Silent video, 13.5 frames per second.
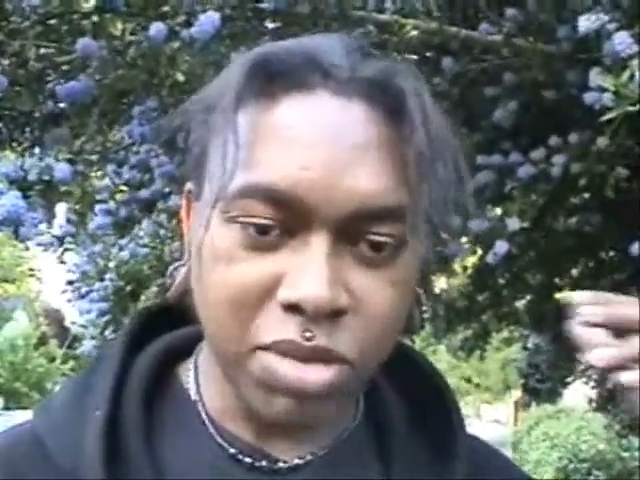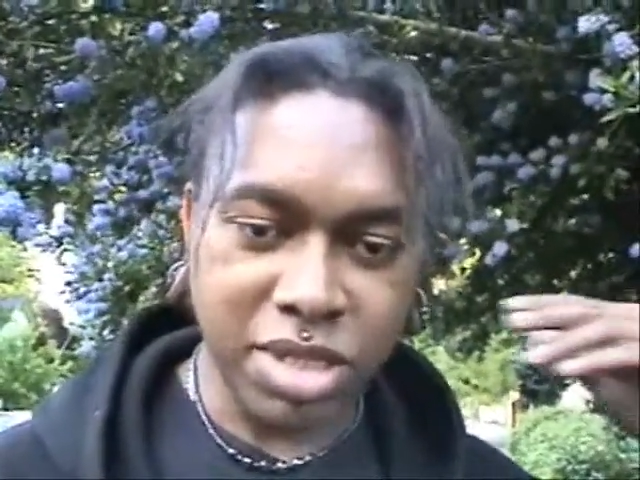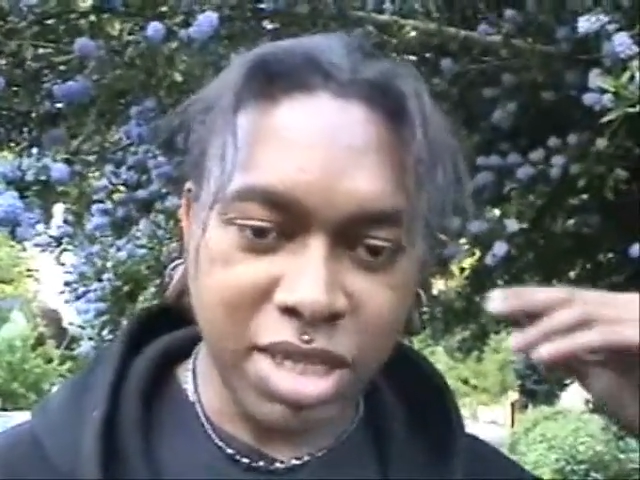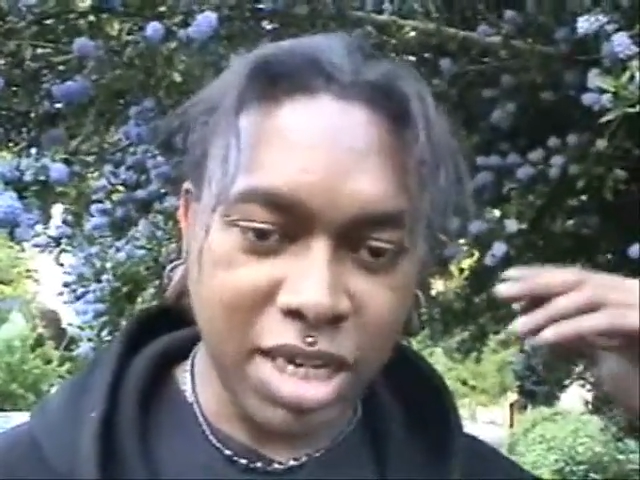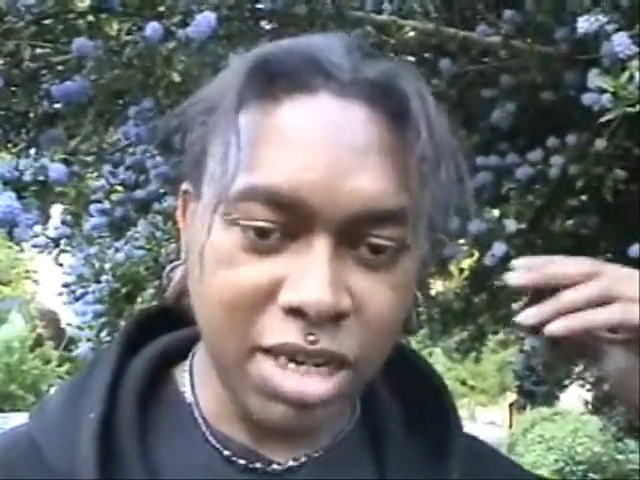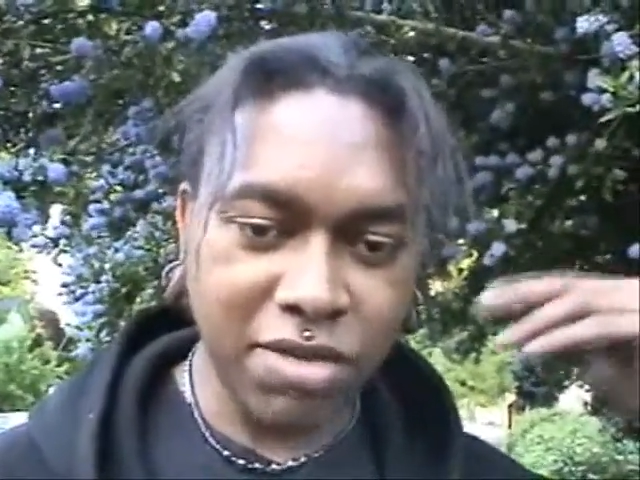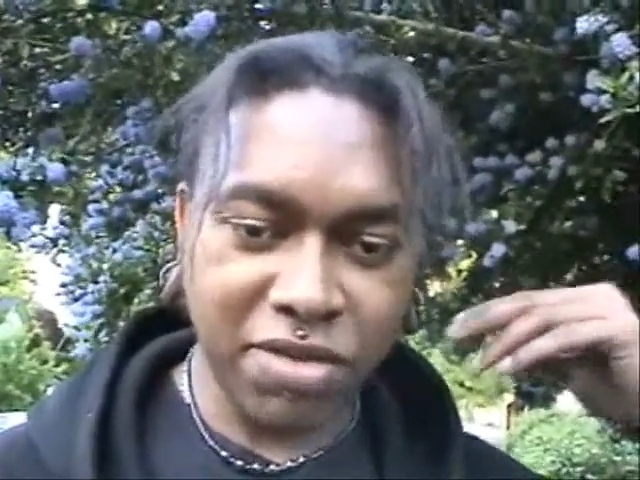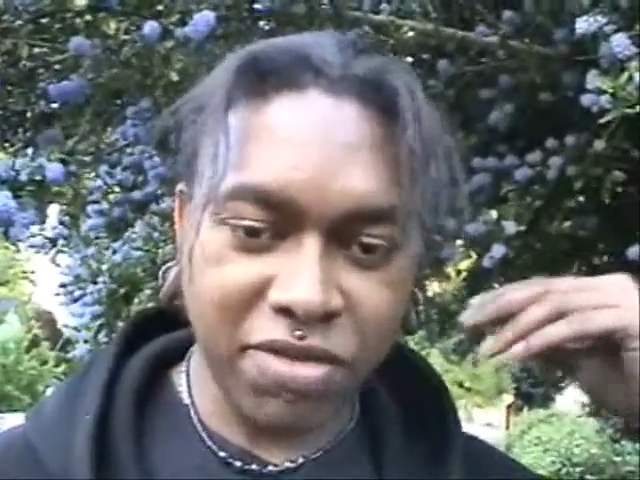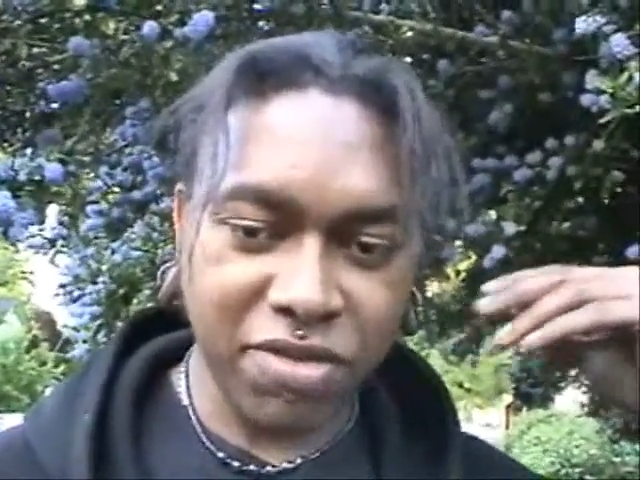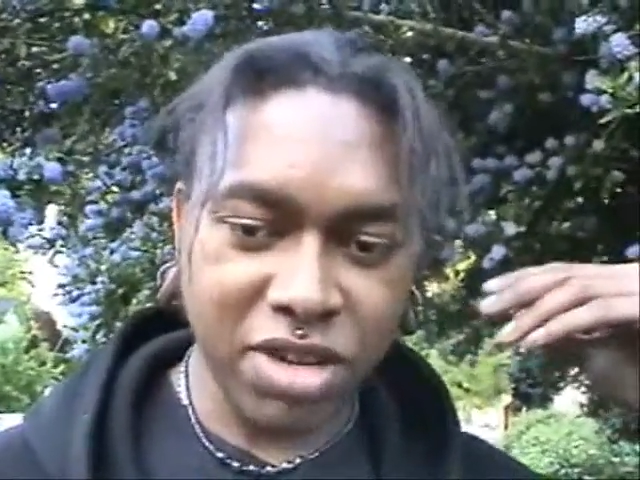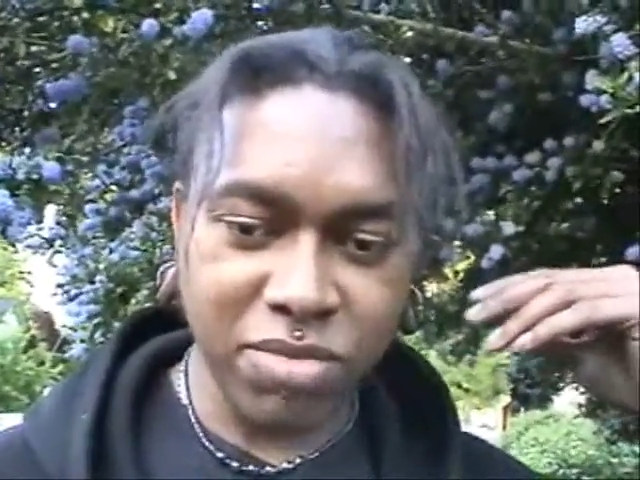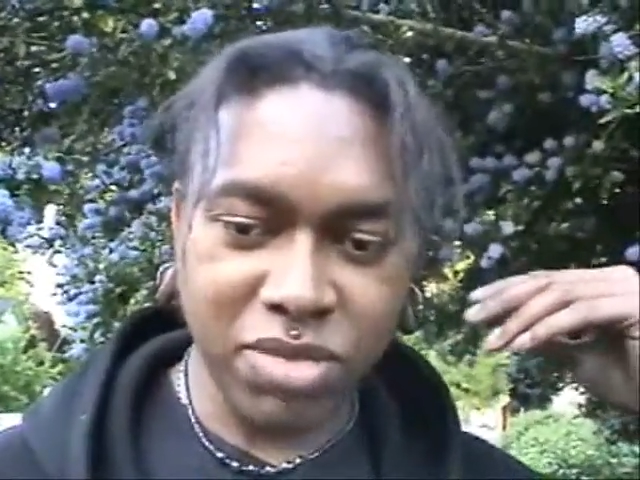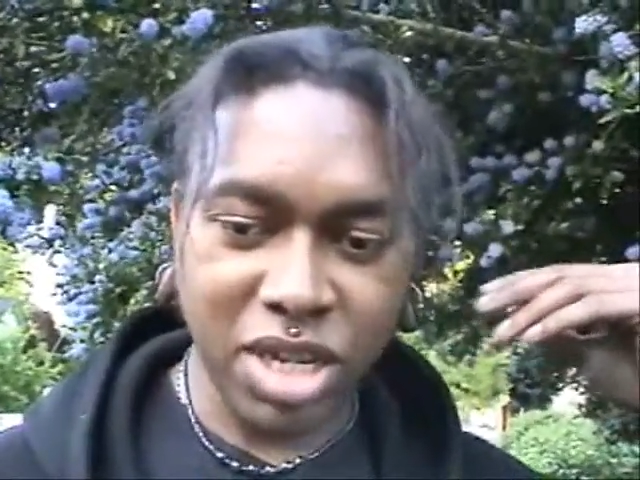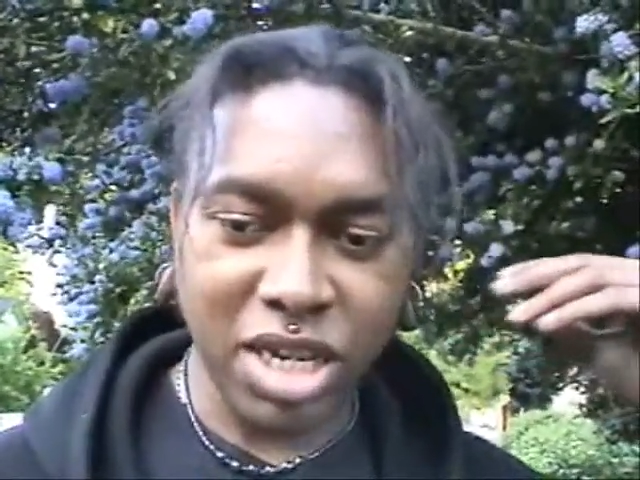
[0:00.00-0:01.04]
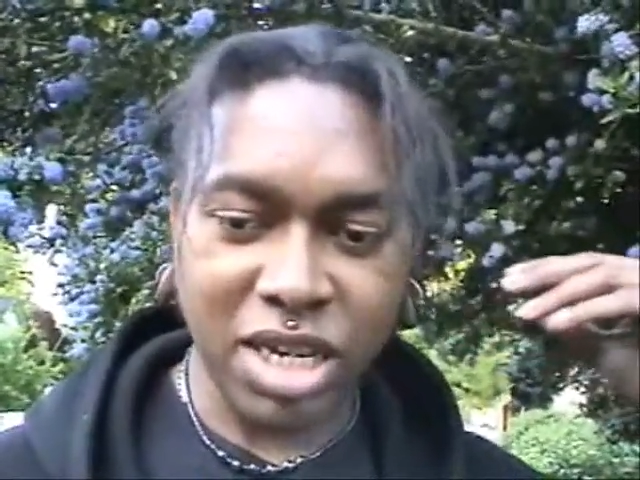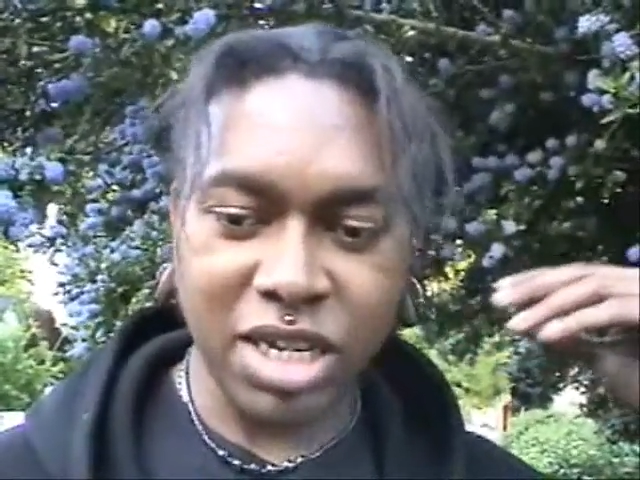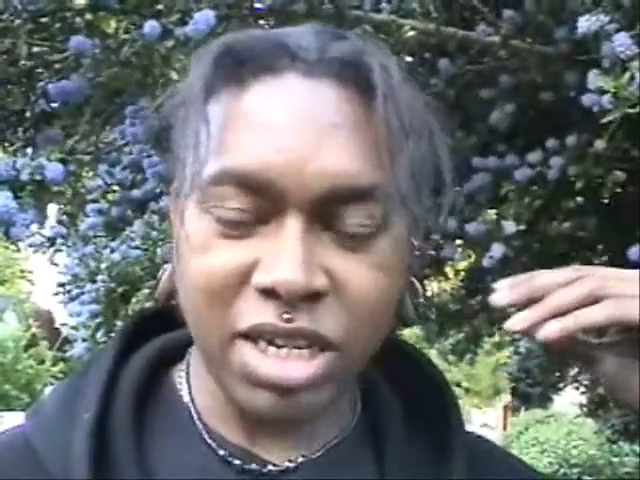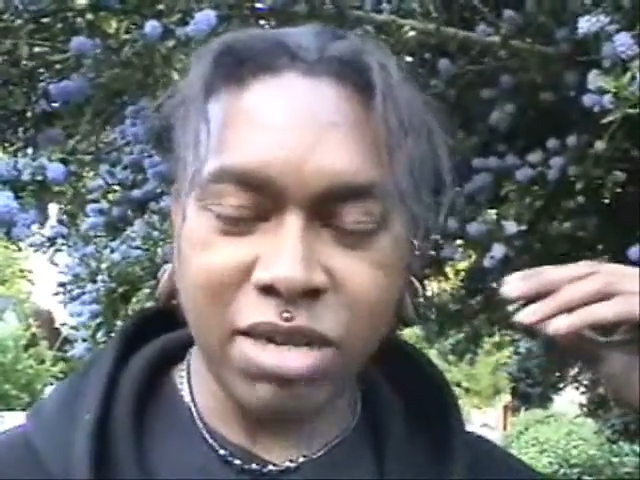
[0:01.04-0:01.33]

was saved from like